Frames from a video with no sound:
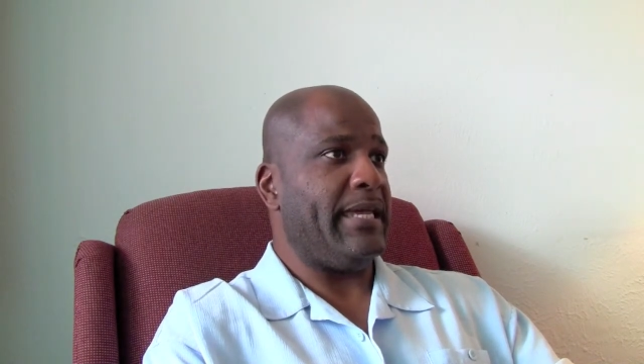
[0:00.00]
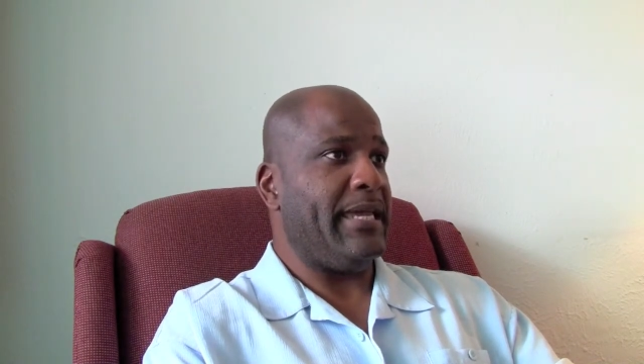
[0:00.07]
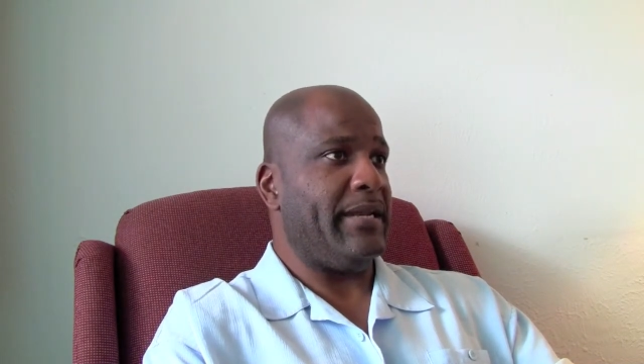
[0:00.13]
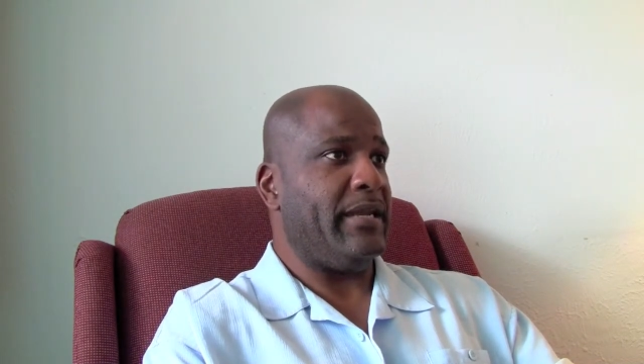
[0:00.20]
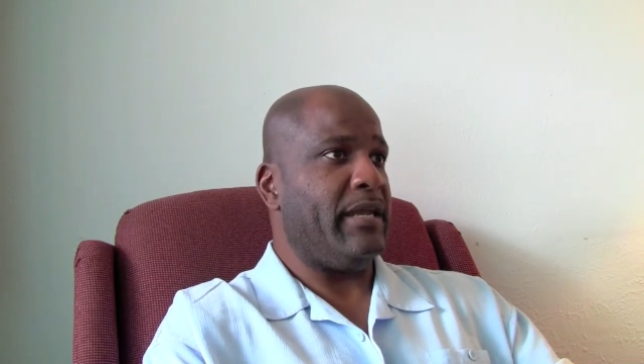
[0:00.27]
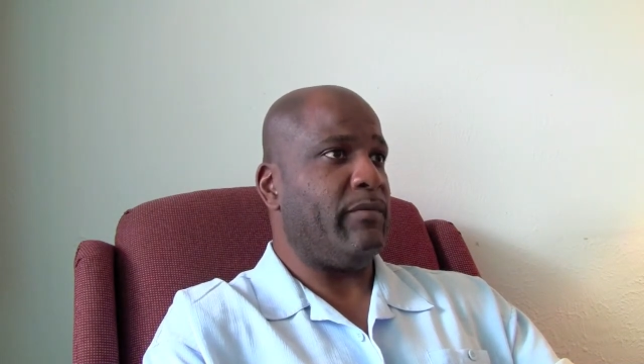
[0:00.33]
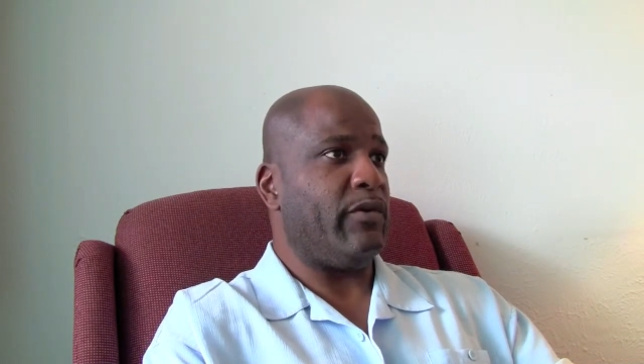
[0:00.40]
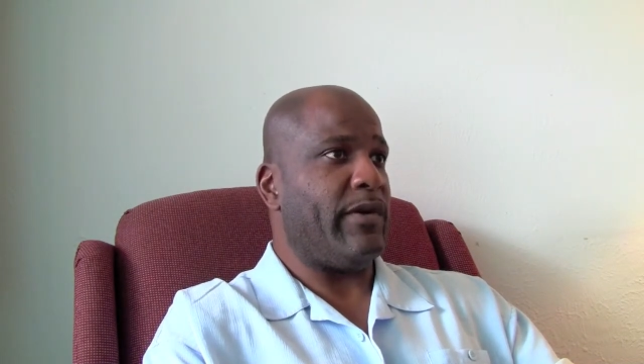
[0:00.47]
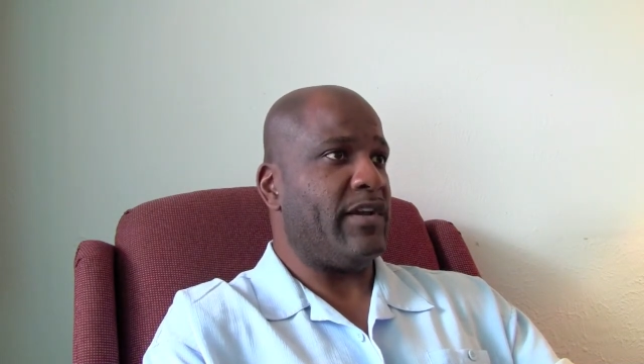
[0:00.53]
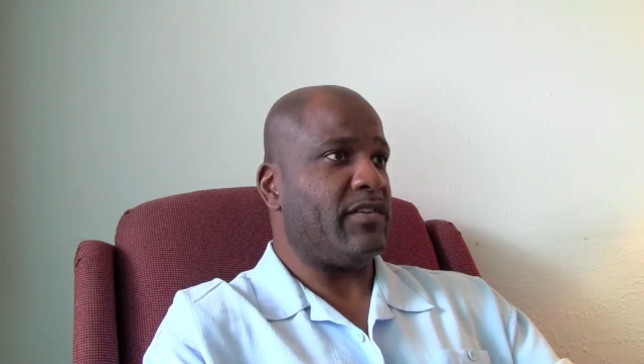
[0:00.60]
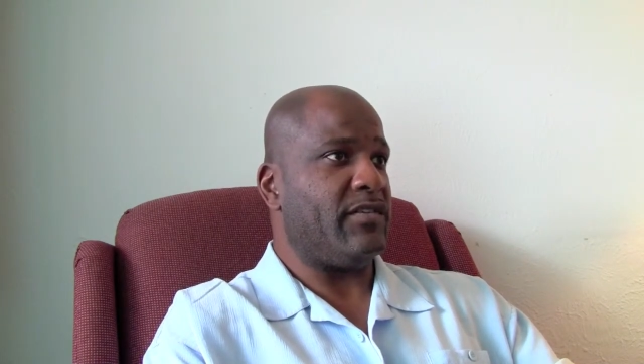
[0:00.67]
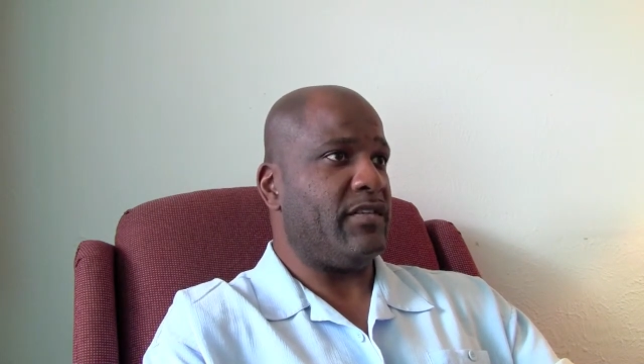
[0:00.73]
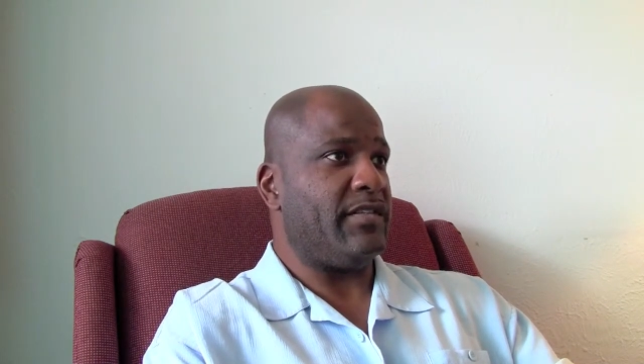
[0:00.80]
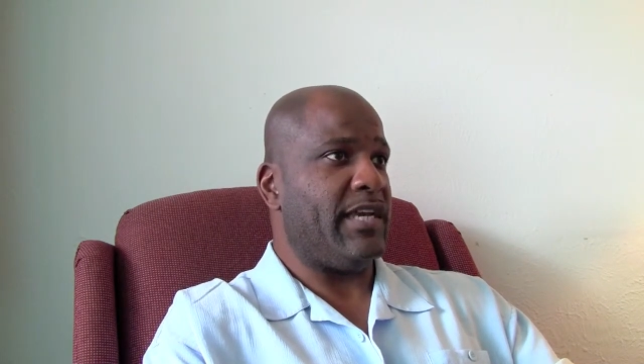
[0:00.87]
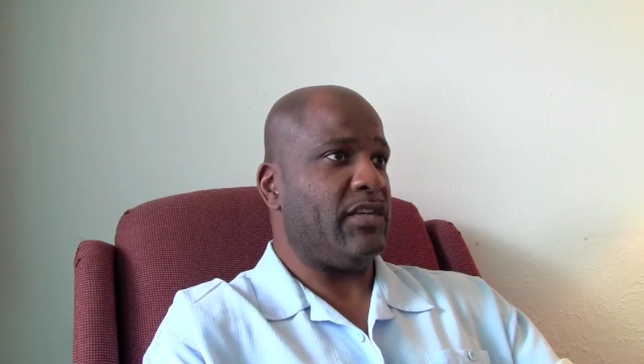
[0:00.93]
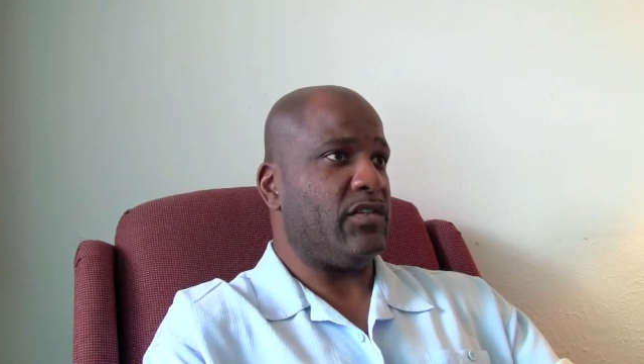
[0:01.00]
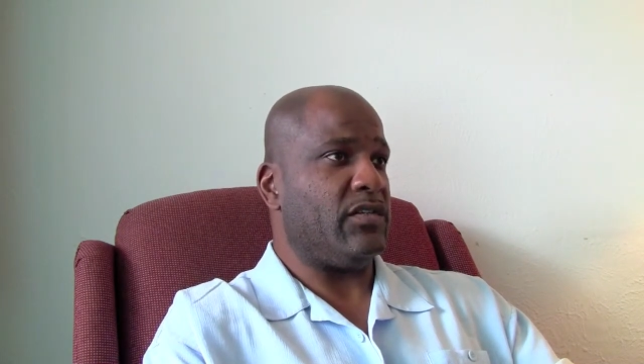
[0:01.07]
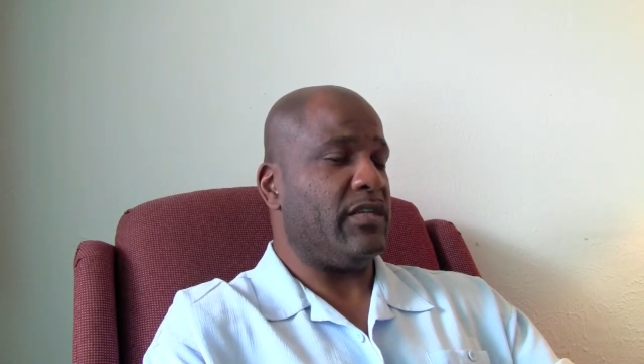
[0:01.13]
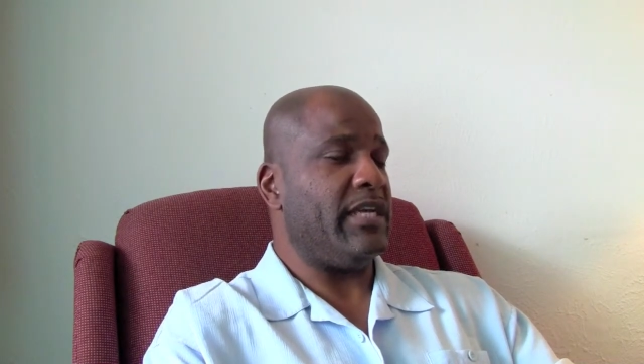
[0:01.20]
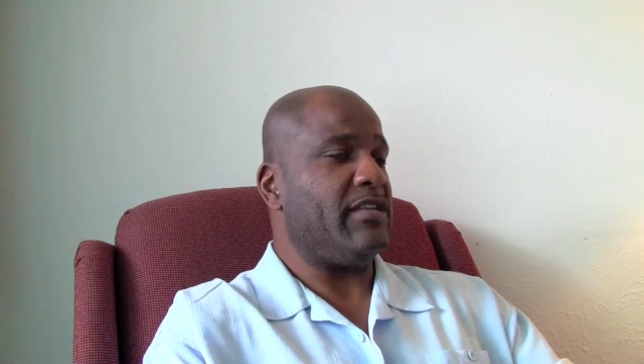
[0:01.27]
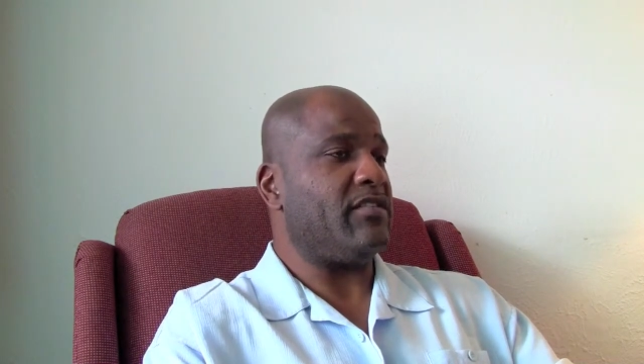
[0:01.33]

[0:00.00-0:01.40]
in immigration detention.